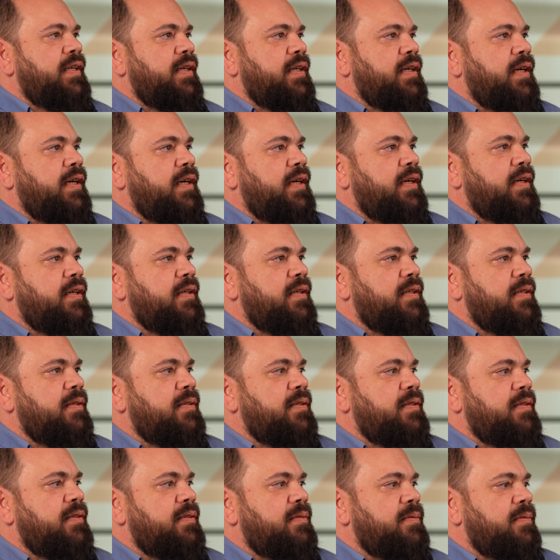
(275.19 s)

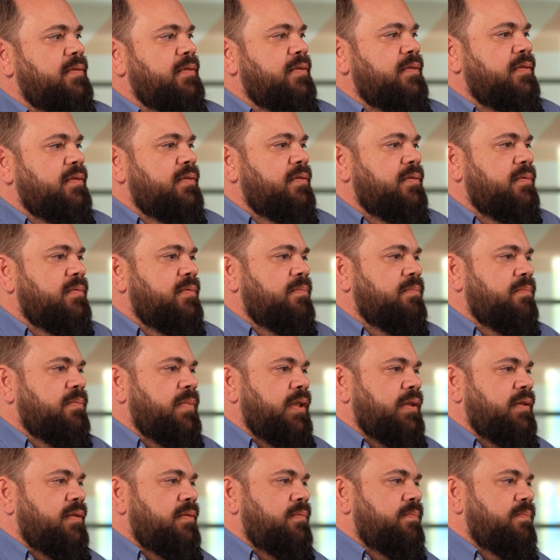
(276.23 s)

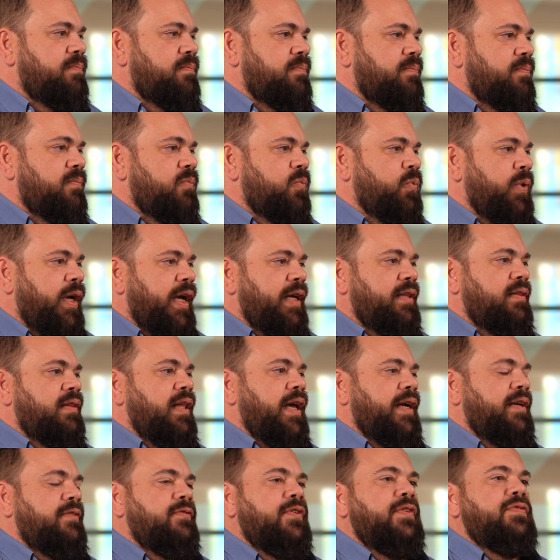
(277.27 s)
But we
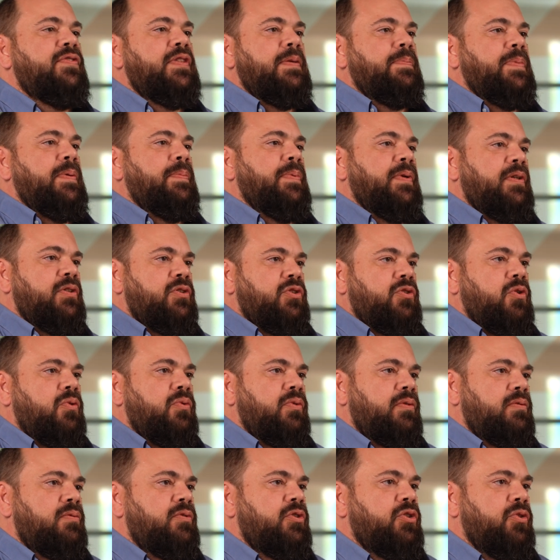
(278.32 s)
had 50 people
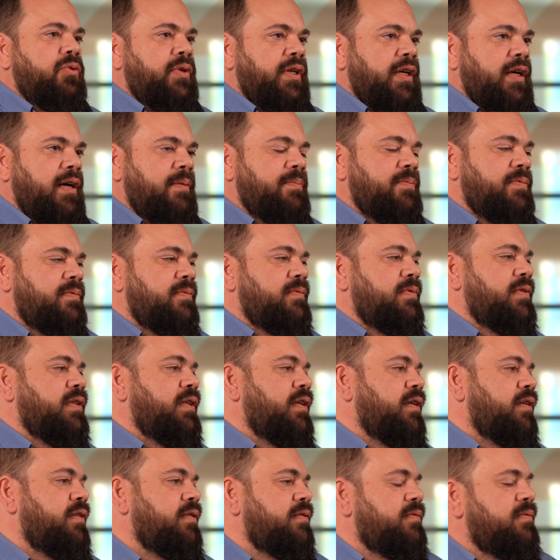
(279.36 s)
showing up
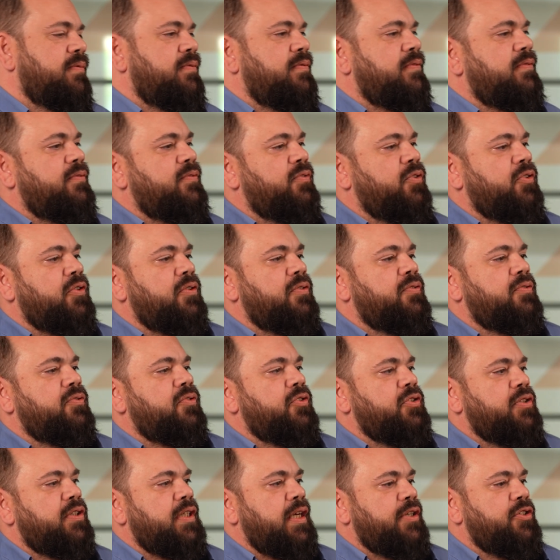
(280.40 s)
for
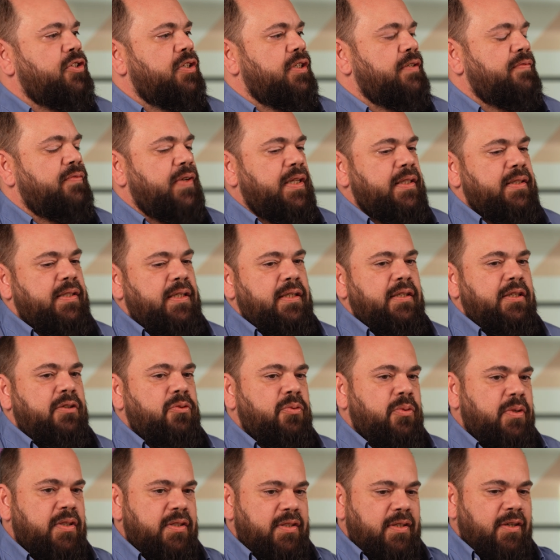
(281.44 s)
such an event, and
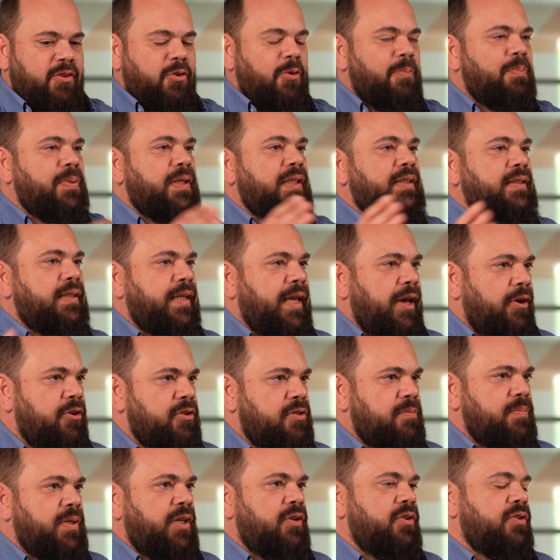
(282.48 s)
it was a complete
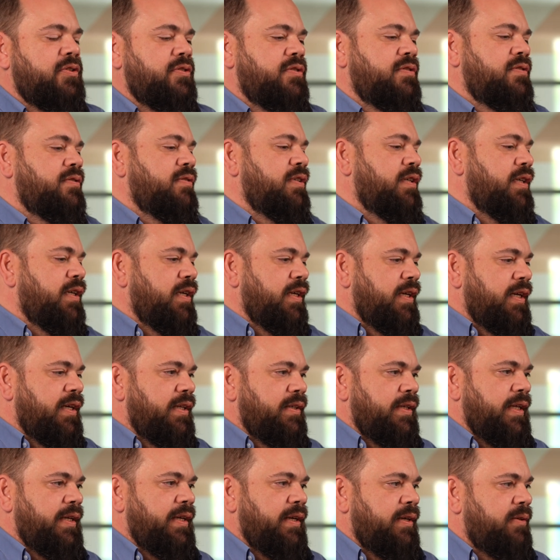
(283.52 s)
chaos because
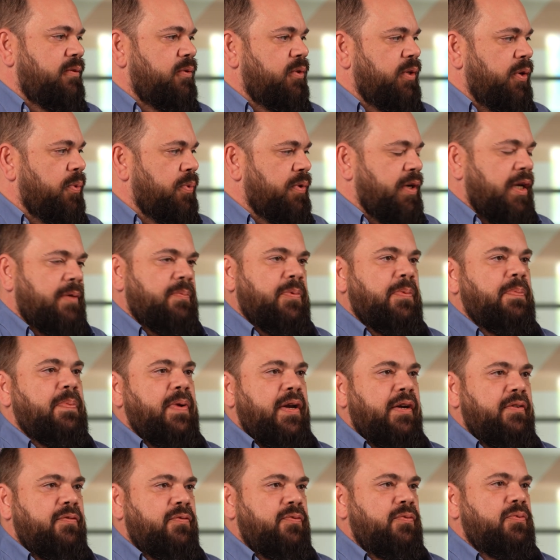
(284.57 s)
they were not
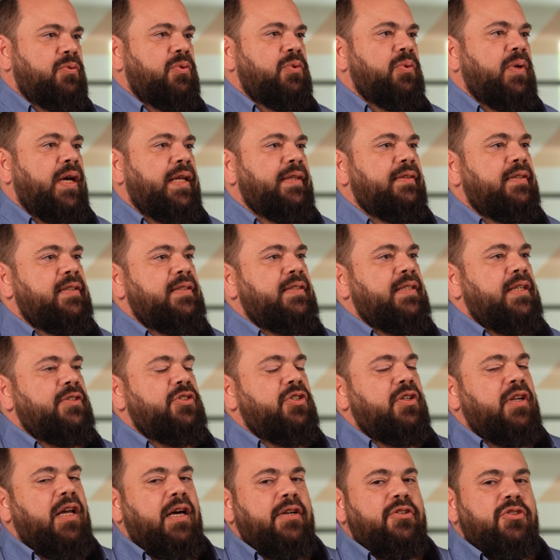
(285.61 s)
prepared to handle
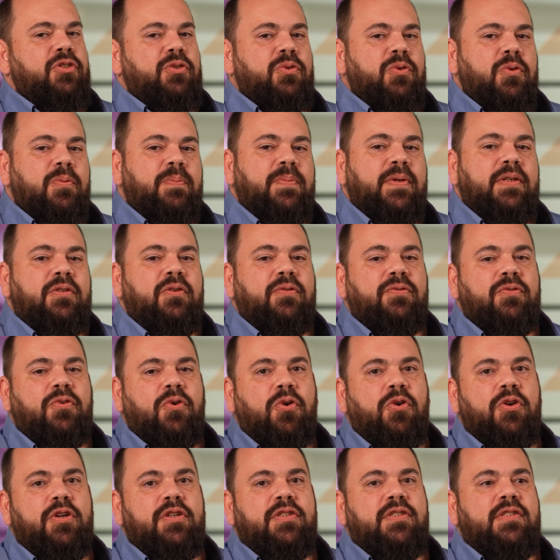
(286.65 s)
such a large group. And of
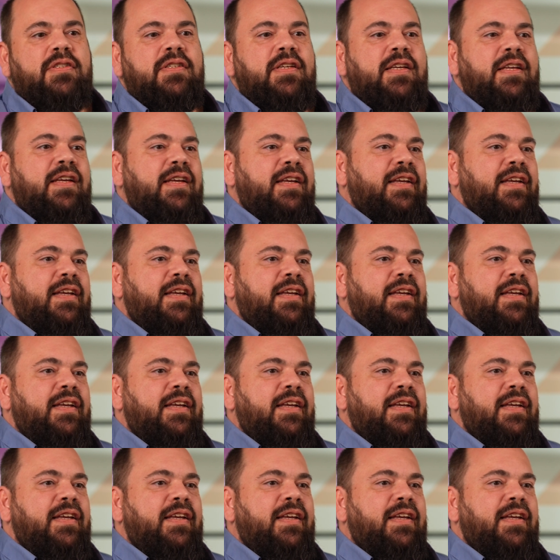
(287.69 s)
course,